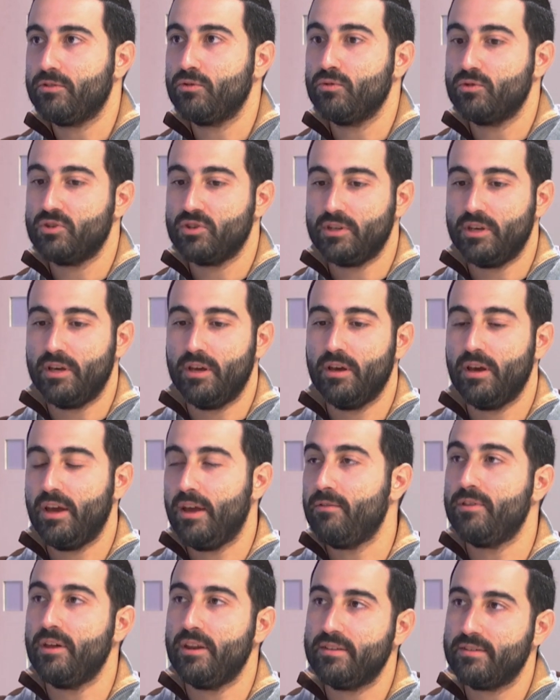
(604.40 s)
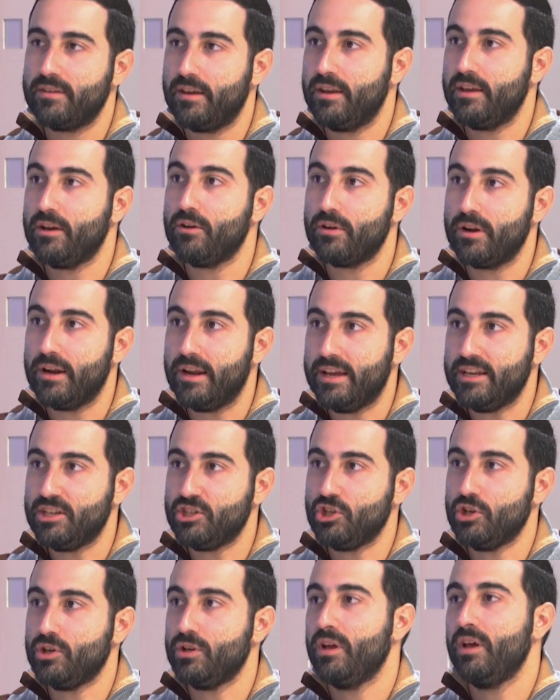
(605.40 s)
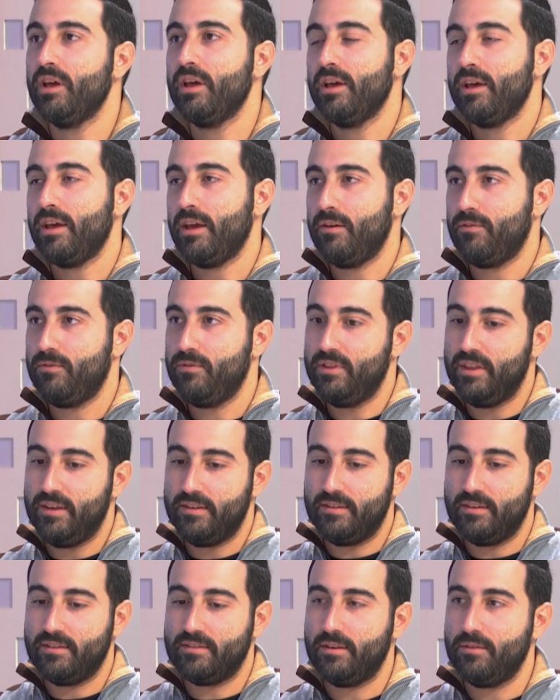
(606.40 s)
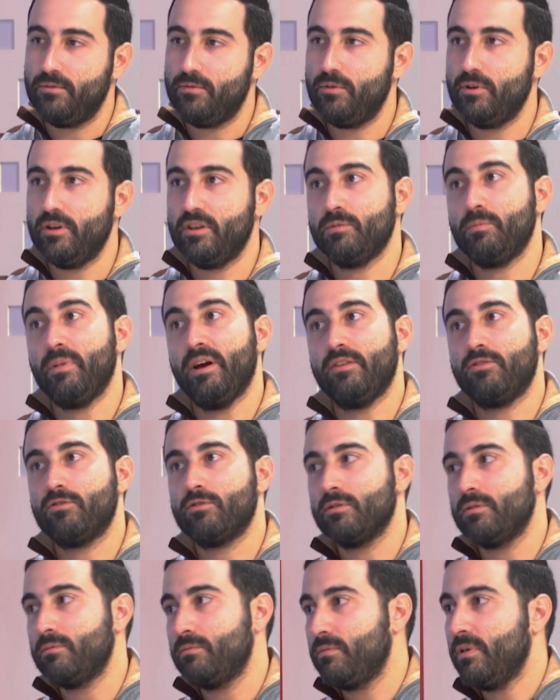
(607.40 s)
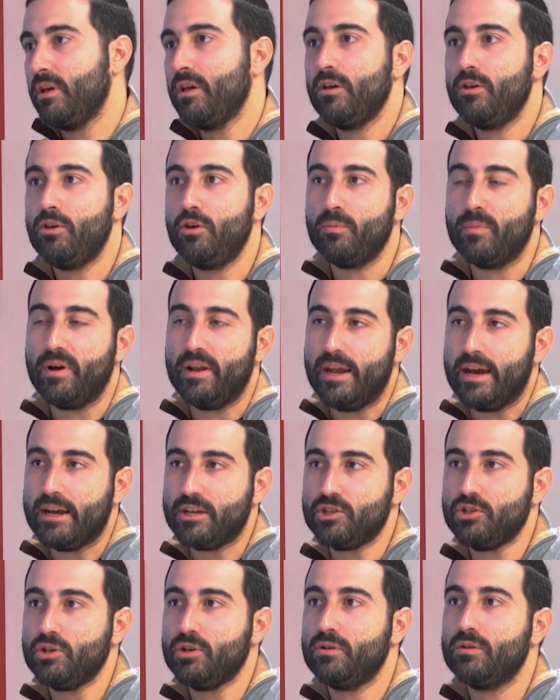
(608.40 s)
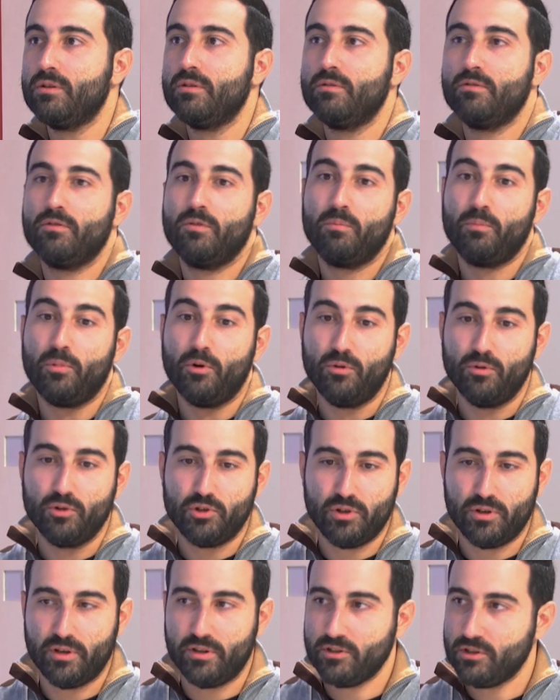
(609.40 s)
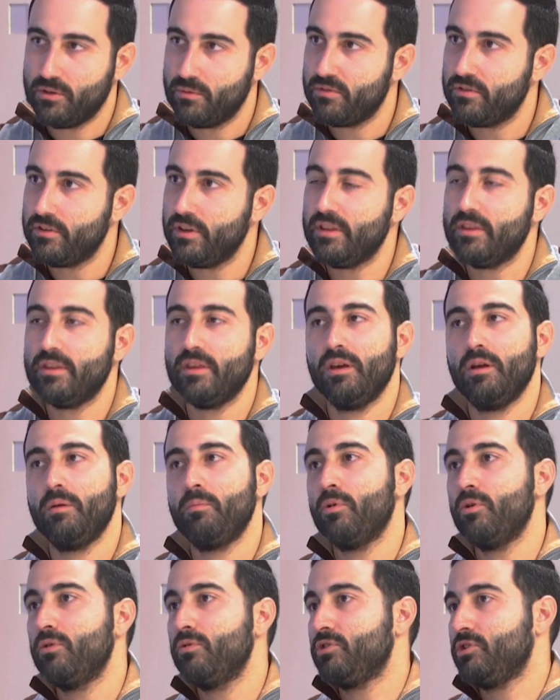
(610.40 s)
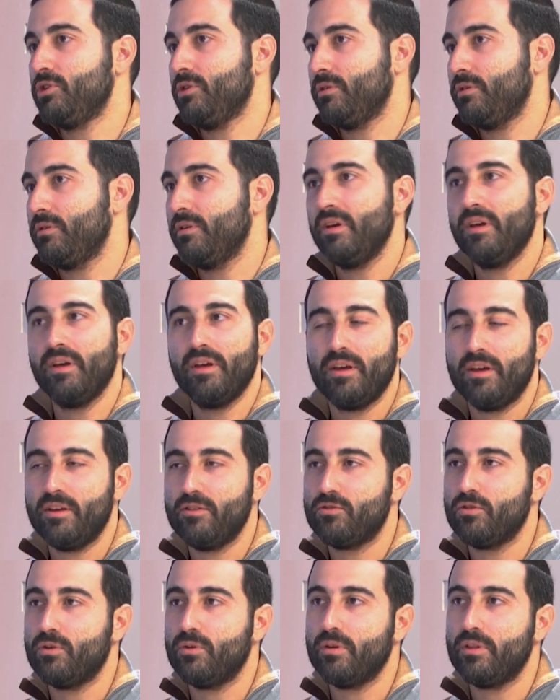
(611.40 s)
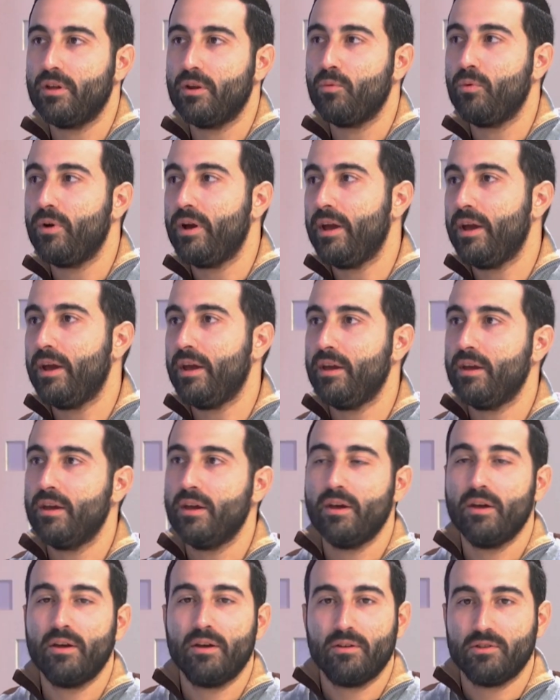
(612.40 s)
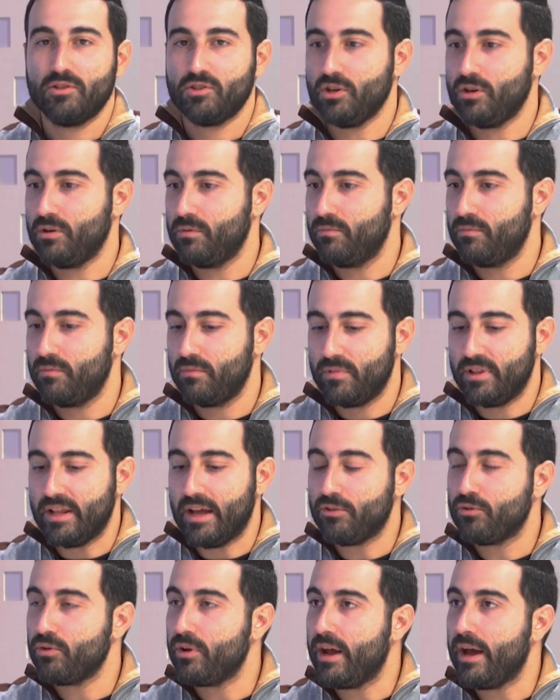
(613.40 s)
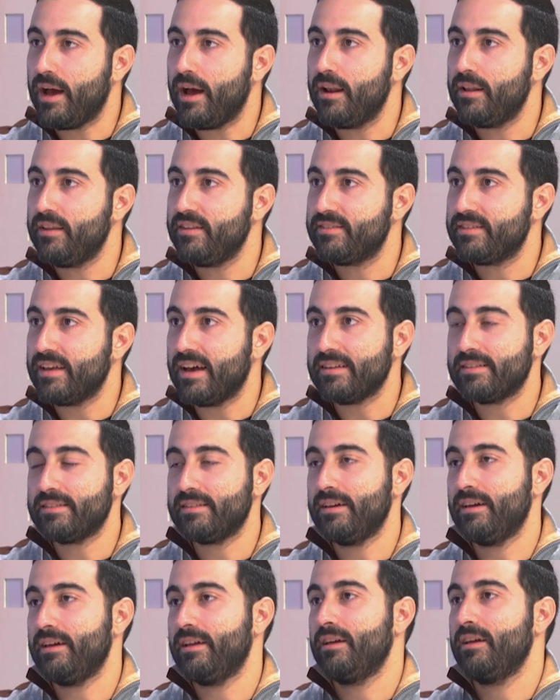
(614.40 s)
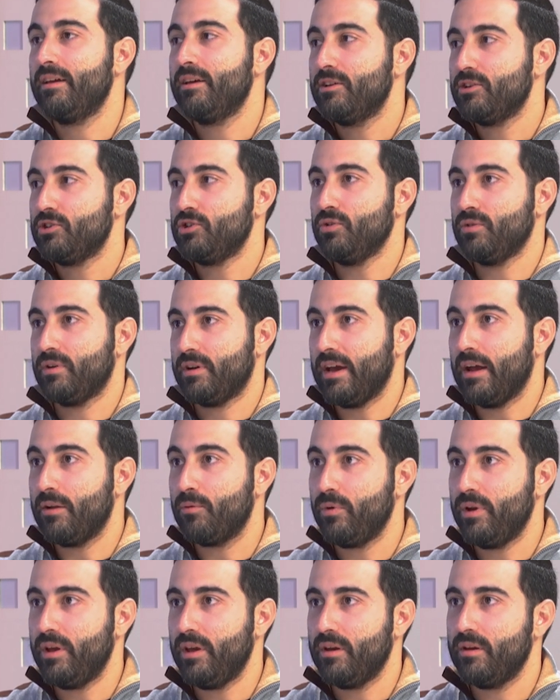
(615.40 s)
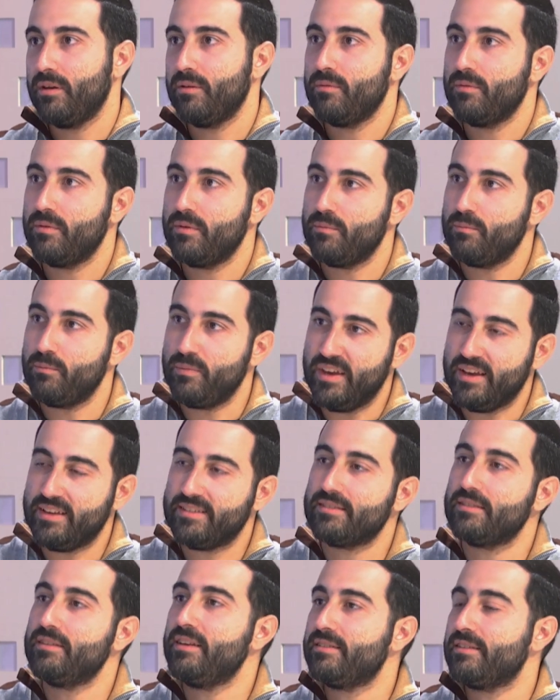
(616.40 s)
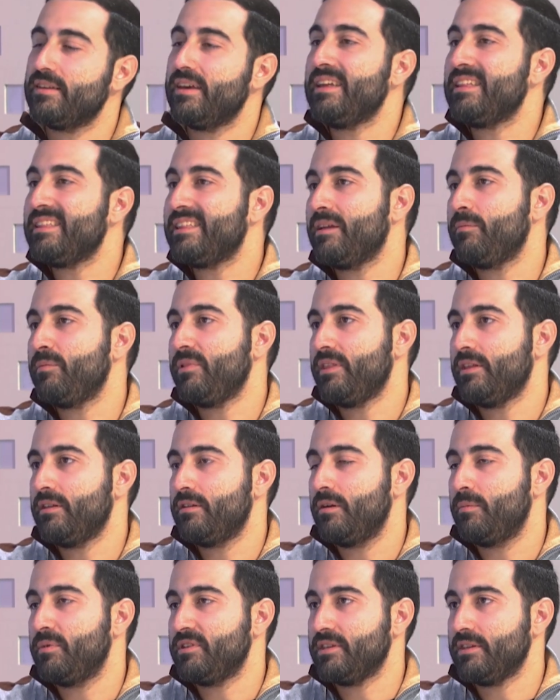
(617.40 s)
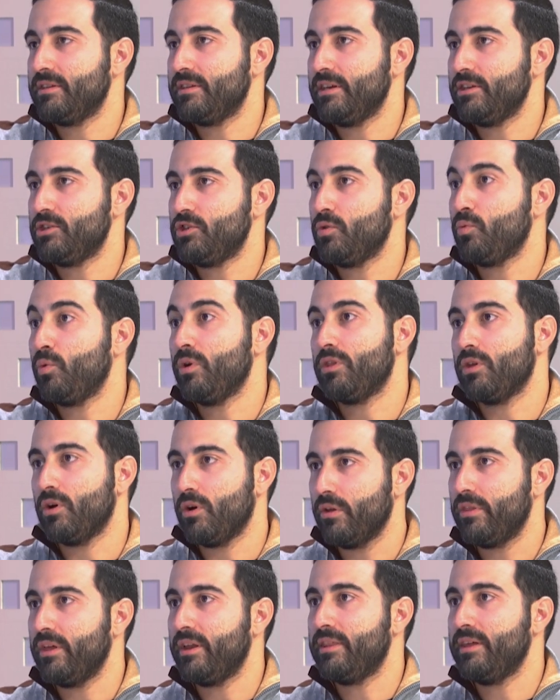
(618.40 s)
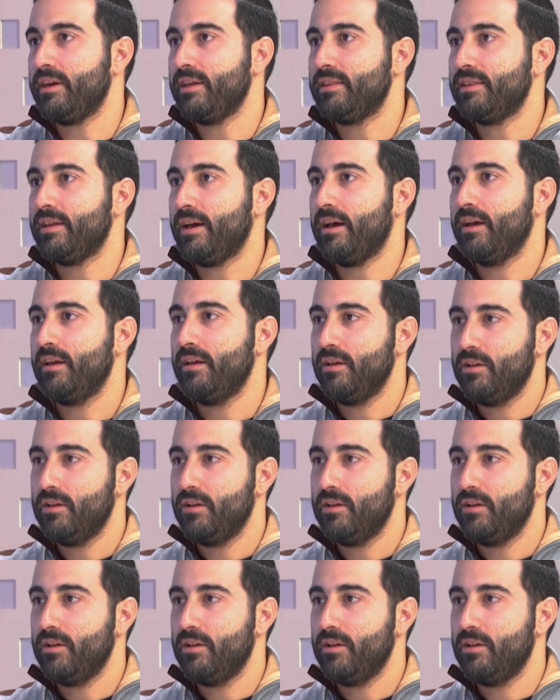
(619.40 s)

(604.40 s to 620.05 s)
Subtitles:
to see if there is any correlation, if this is influenced by some human action, pollution in some city, pollution in some other way, some natural disaster. So can we mix this intermediate representation with other data